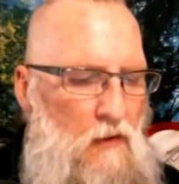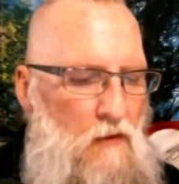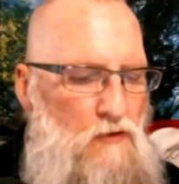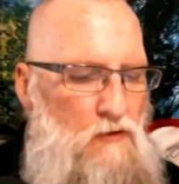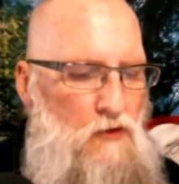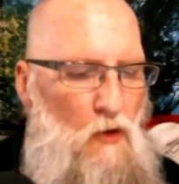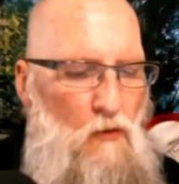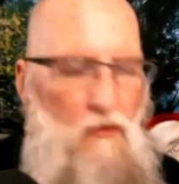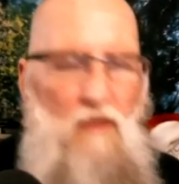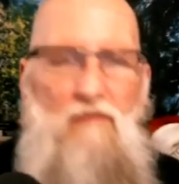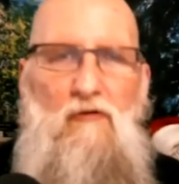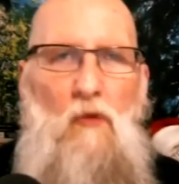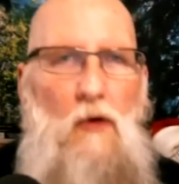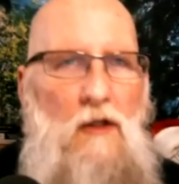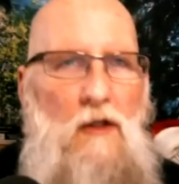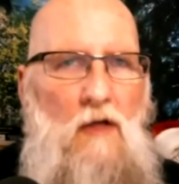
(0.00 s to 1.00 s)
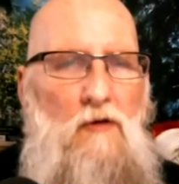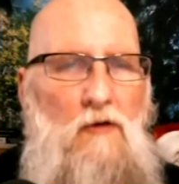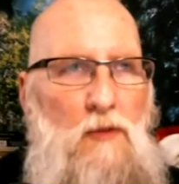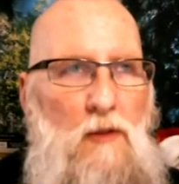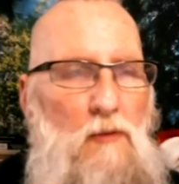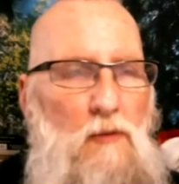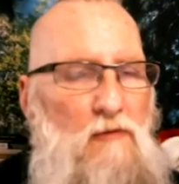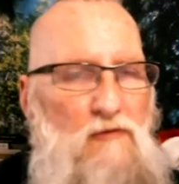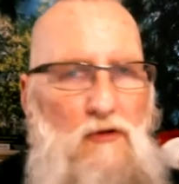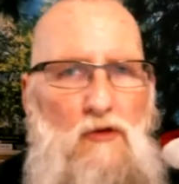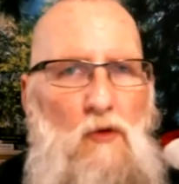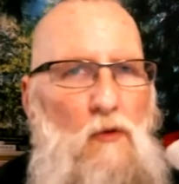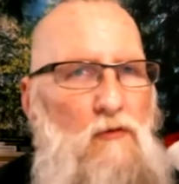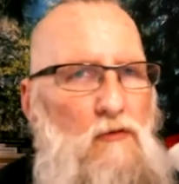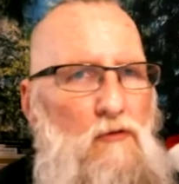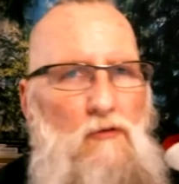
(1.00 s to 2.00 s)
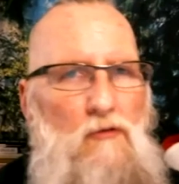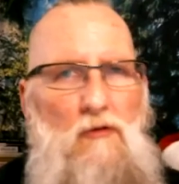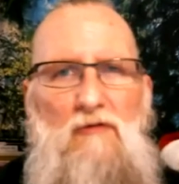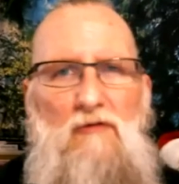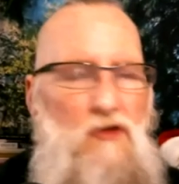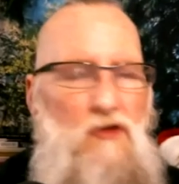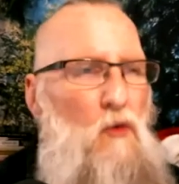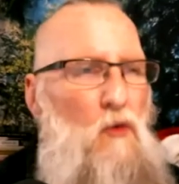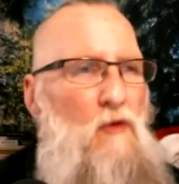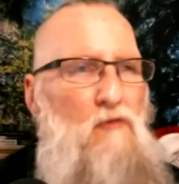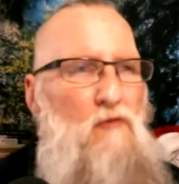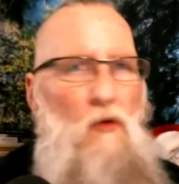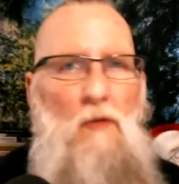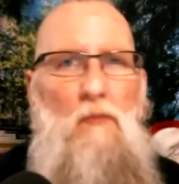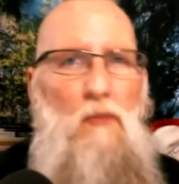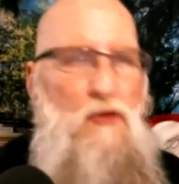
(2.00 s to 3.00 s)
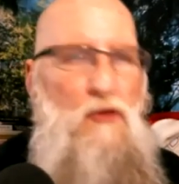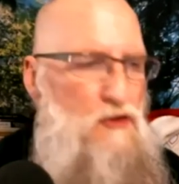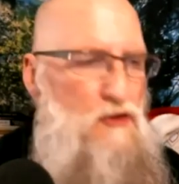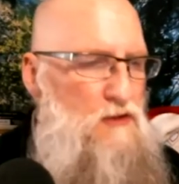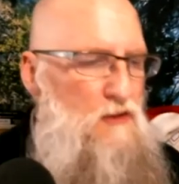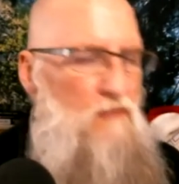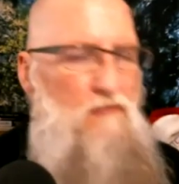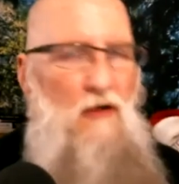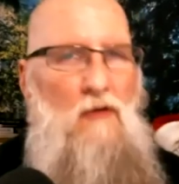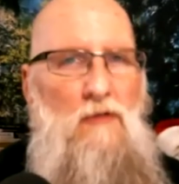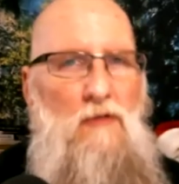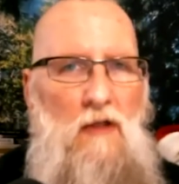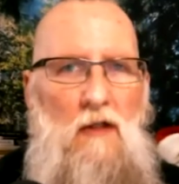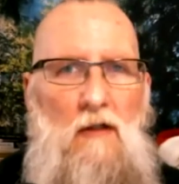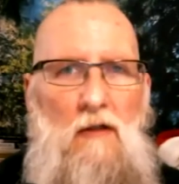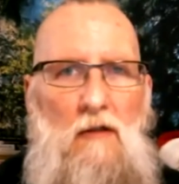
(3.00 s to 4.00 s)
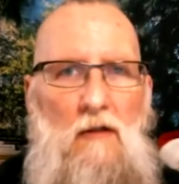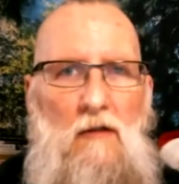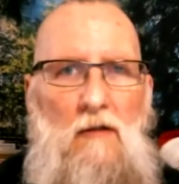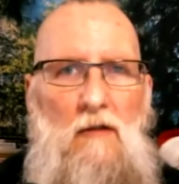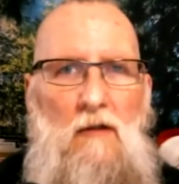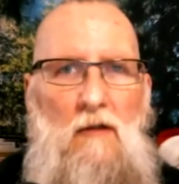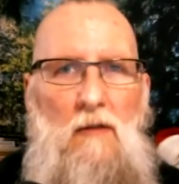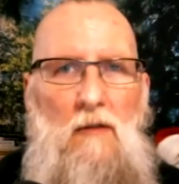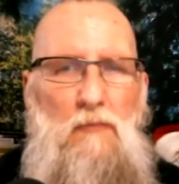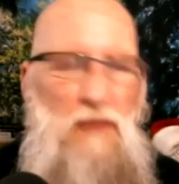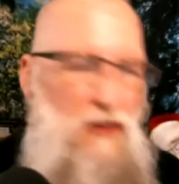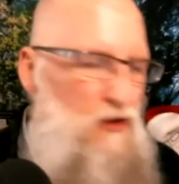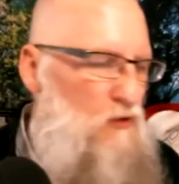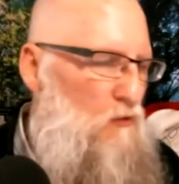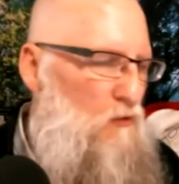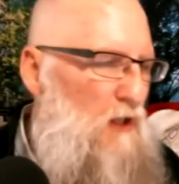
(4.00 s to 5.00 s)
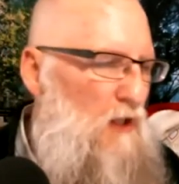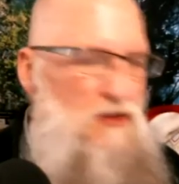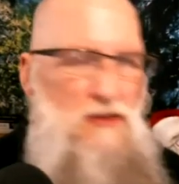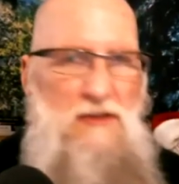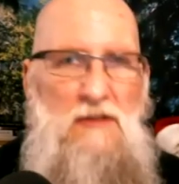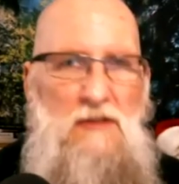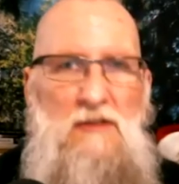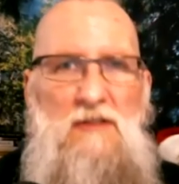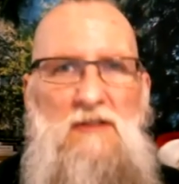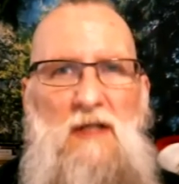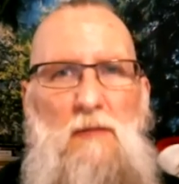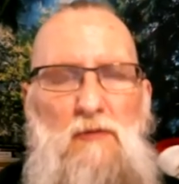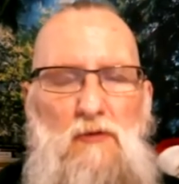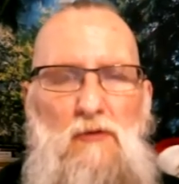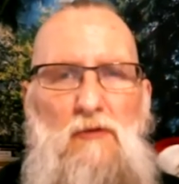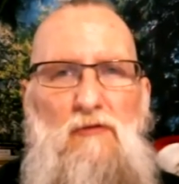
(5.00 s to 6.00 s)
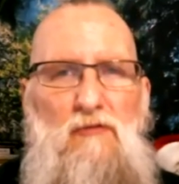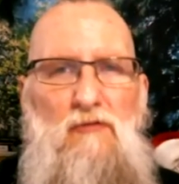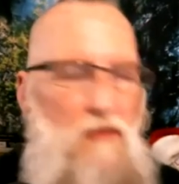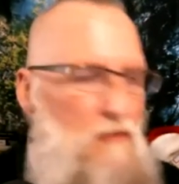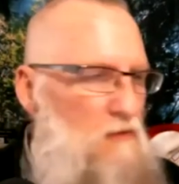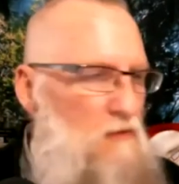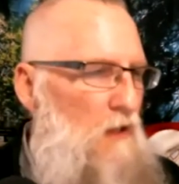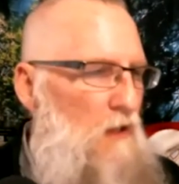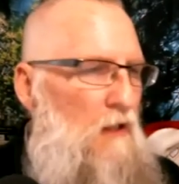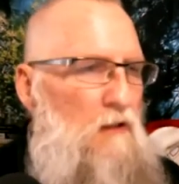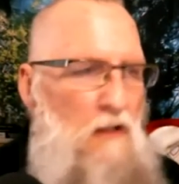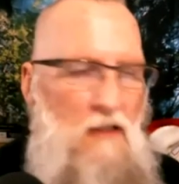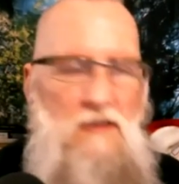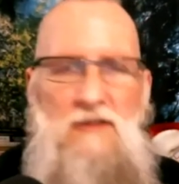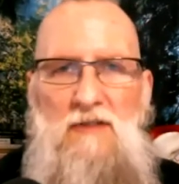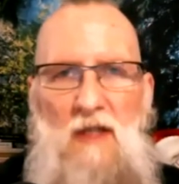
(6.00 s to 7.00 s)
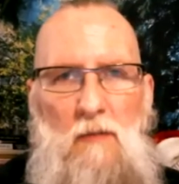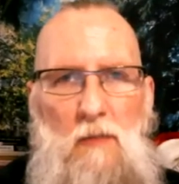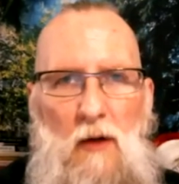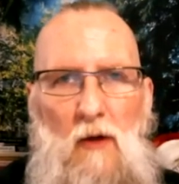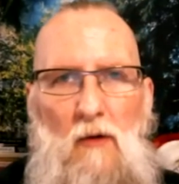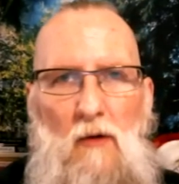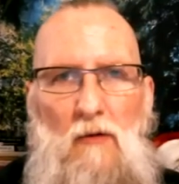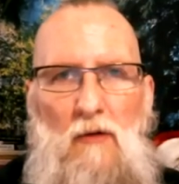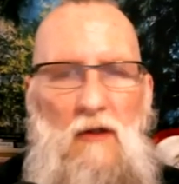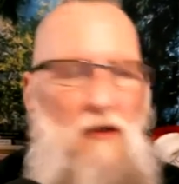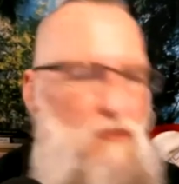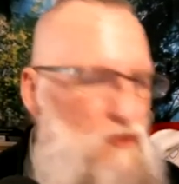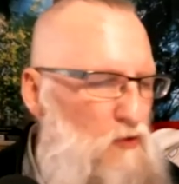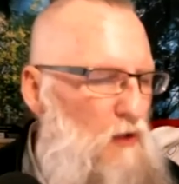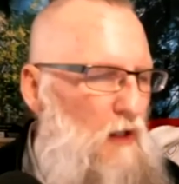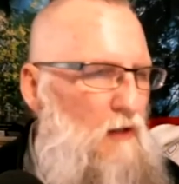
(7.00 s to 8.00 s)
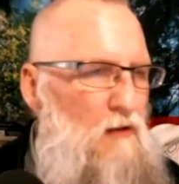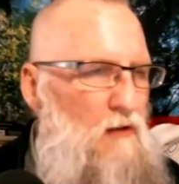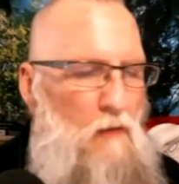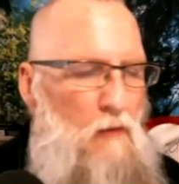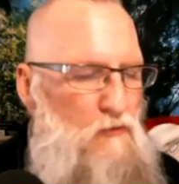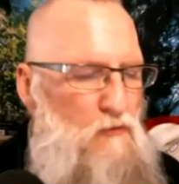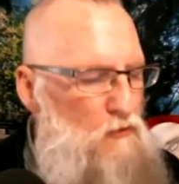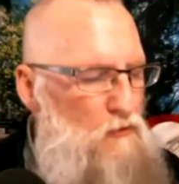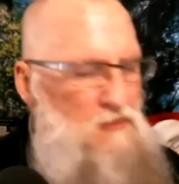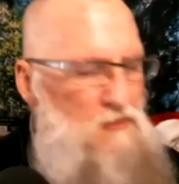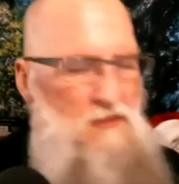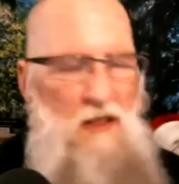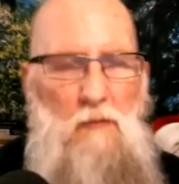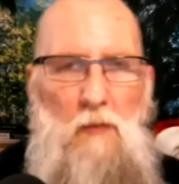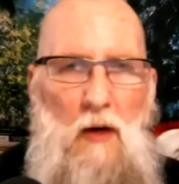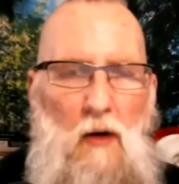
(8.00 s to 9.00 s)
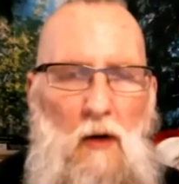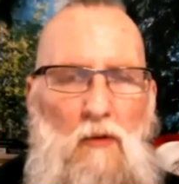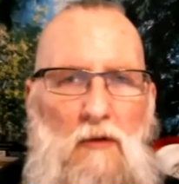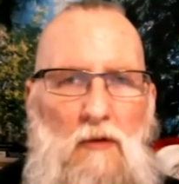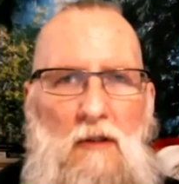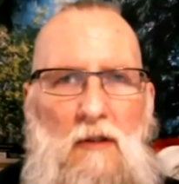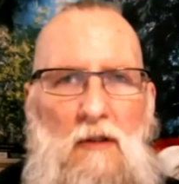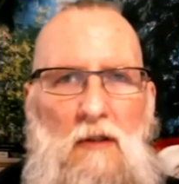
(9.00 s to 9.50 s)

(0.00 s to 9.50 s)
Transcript: Don't avoid other people. If you're going through grief, don't avoid. Put yourself out there. Be courageous and step through the fear and step out. Do that uncomfortable and step out.